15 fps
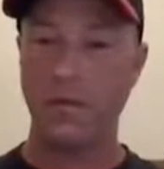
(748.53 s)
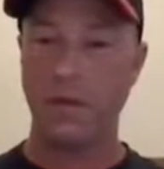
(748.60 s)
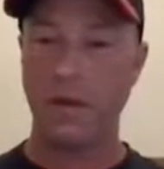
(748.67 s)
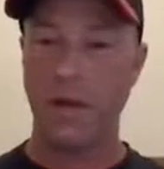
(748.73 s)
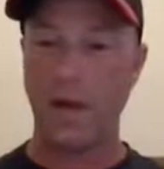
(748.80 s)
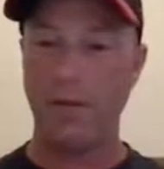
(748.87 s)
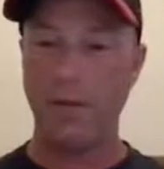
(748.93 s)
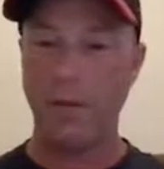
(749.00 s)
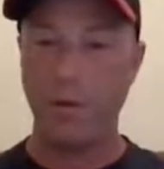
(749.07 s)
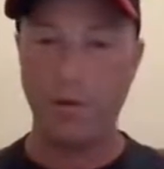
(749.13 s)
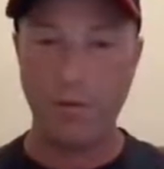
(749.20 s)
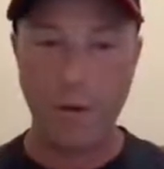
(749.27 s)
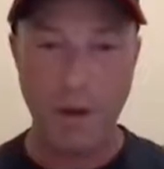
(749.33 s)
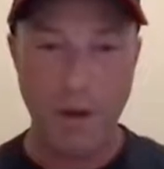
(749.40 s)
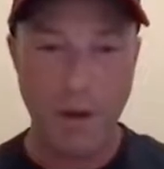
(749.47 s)
Every
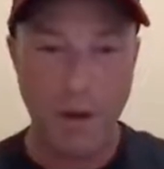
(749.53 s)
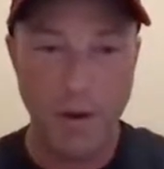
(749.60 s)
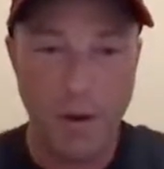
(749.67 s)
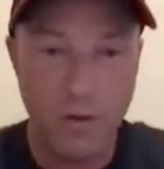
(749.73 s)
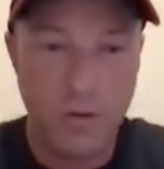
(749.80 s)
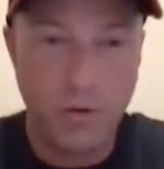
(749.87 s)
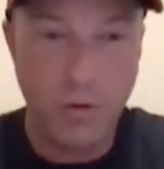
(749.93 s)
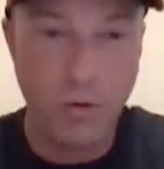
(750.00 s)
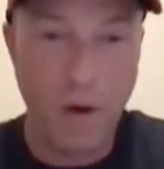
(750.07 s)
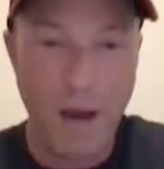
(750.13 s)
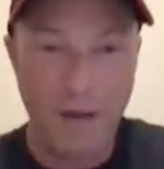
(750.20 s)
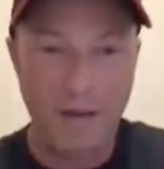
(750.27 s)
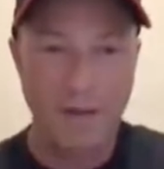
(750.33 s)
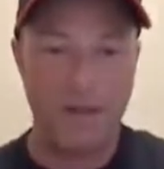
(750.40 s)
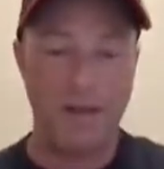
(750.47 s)
3 years,
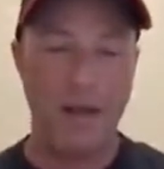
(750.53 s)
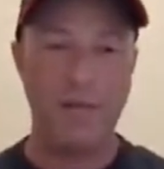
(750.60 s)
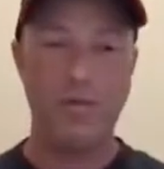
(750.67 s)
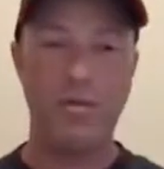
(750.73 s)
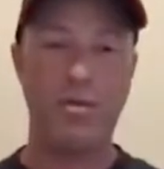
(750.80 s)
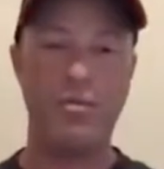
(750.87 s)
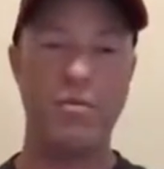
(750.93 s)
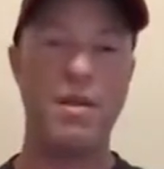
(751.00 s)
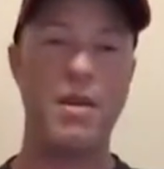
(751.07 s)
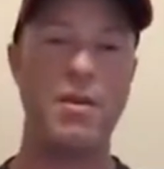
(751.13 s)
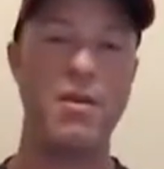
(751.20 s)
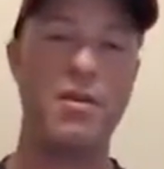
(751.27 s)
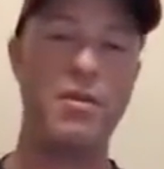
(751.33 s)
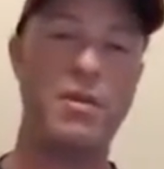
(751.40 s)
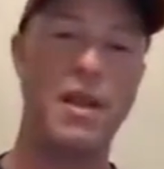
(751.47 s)
correct. Every 3
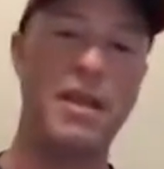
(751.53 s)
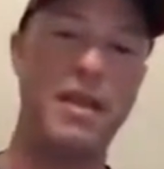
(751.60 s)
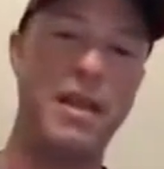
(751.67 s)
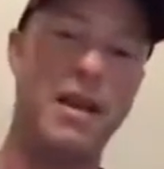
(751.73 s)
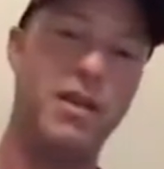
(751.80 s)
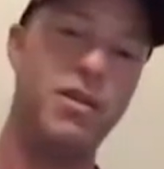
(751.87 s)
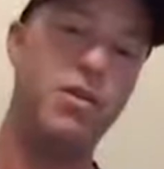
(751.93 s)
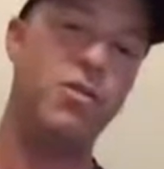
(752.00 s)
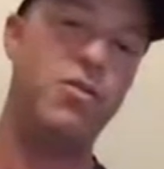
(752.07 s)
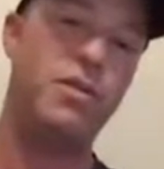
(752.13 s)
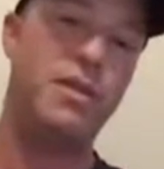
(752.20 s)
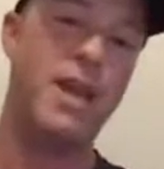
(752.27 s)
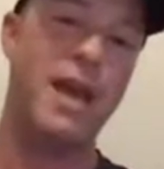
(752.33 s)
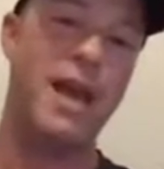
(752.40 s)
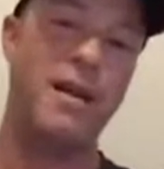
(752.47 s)
years, and then a
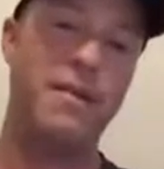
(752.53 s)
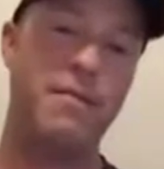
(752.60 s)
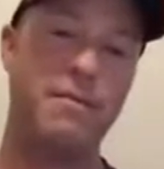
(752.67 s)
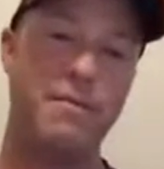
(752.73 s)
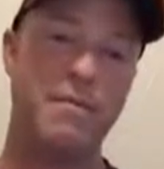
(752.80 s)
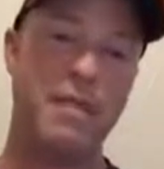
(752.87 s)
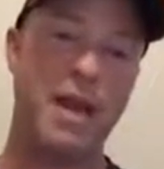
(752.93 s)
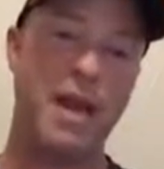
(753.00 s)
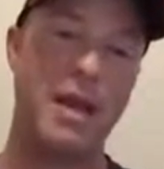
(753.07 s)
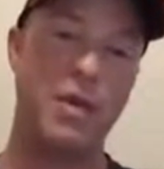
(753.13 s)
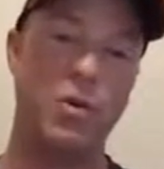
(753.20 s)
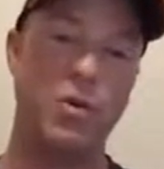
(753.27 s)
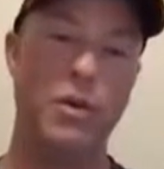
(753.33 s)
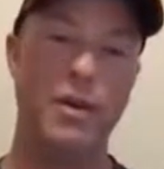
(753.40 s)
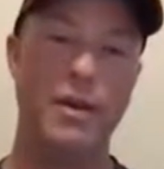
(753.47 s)
USAT
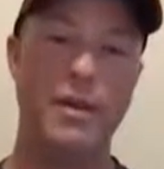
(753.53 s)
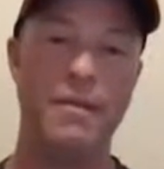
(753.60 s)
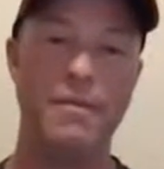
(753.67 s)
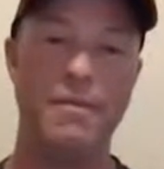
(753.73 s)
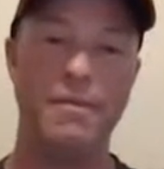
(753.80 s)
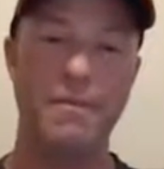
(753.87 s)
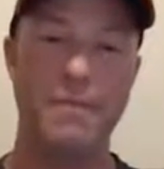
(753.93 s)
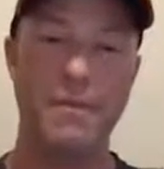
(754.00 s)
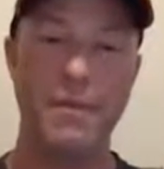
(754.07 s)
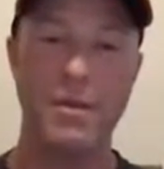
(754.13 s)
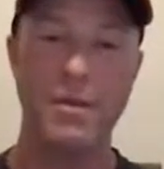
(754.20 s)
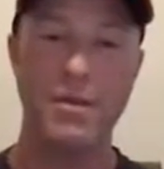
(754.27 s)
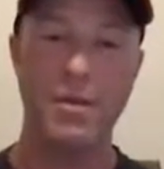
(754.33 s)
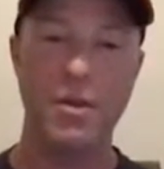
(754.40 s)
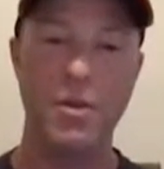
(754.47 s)
annually.
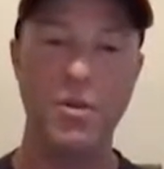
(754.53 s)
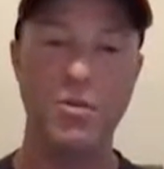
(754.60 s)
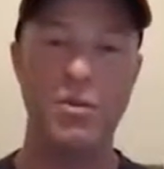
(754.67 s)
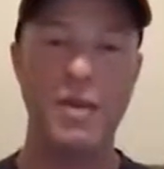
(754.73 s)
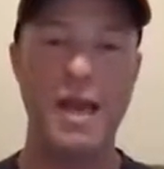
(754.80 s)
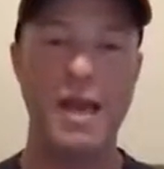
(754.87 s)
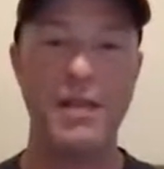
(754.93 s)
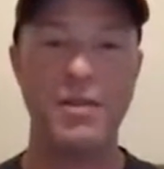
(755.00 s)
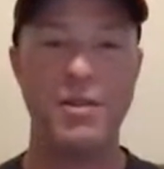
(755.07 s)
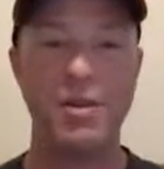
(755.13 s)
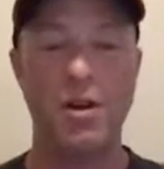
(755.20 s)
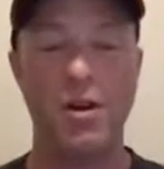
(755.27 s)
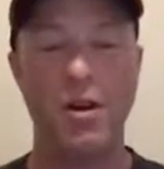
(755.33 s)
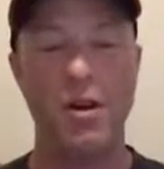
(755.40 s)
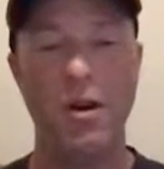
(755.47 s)
So USATs
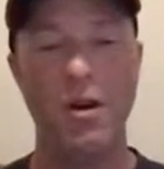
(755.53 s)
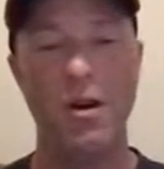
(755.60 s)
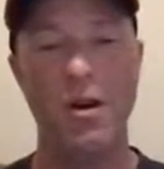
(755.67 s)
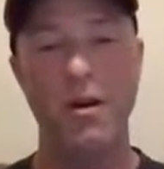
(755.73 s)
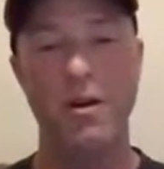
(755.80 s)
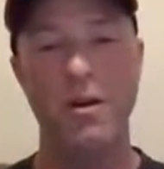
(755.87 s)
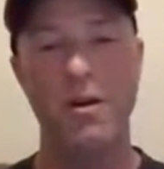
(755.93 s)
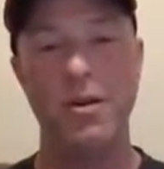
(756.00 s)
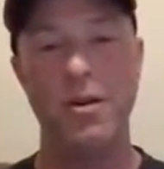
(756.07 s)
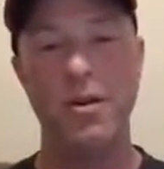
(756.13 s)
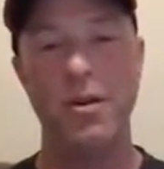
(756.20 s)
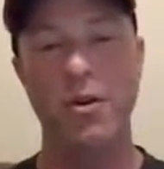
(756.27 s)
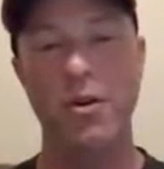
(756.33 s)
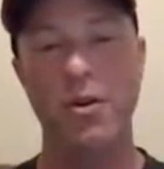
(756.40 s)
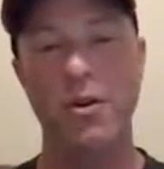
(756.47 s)
are
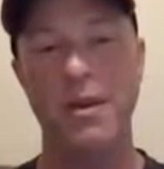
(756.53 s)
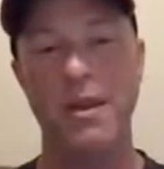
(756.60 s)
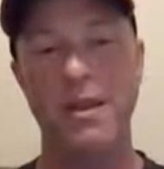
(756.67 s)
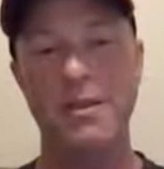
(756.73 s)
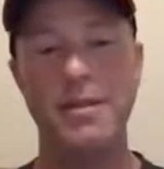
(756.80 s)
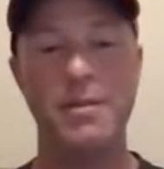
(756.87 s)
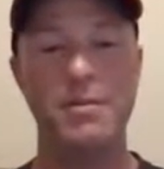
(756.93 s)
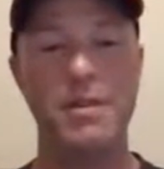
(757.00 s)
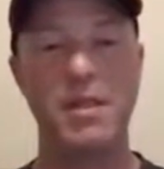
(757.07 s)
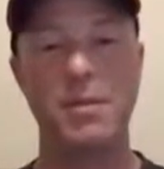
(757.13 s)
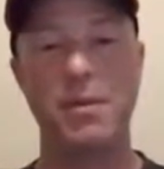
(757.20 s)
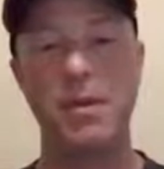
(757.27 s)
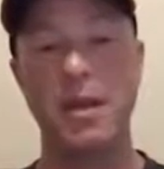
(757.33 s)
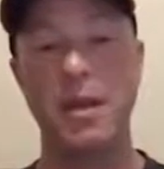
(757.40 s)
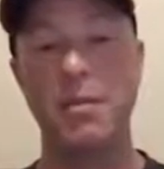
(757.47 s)
and this is
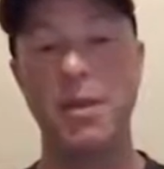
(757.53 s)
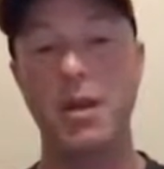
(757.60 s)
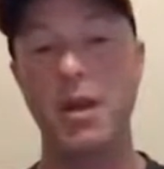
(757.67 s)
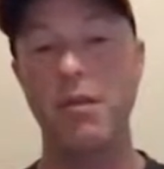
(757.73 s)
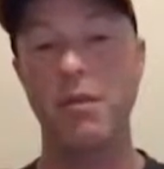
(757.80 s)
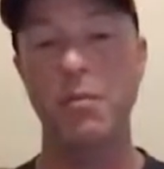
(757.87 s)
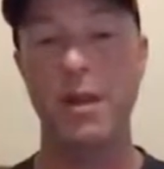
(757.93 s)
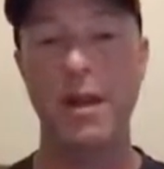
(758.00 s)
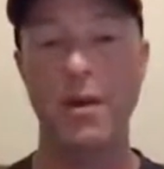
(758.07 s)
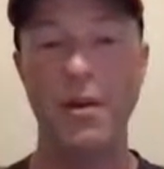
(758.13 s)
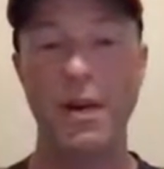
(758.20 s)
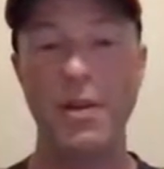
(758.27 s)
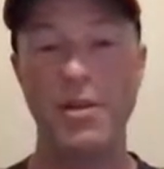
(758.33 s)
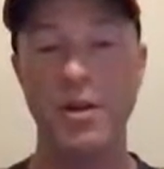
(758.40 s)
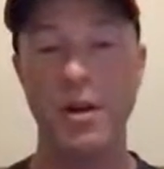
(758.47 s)
typically going to be covered by your
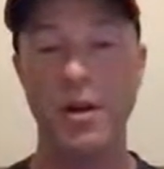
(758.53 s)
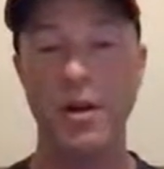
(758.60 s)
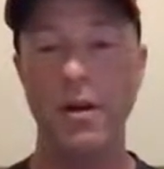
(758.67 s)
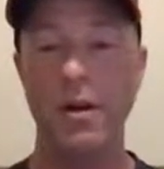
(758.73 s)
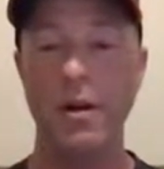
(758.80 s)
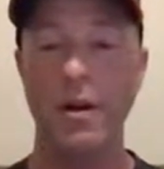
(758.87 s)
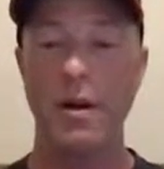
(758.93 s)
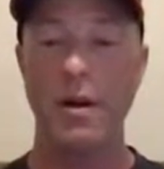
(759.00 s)
engineer.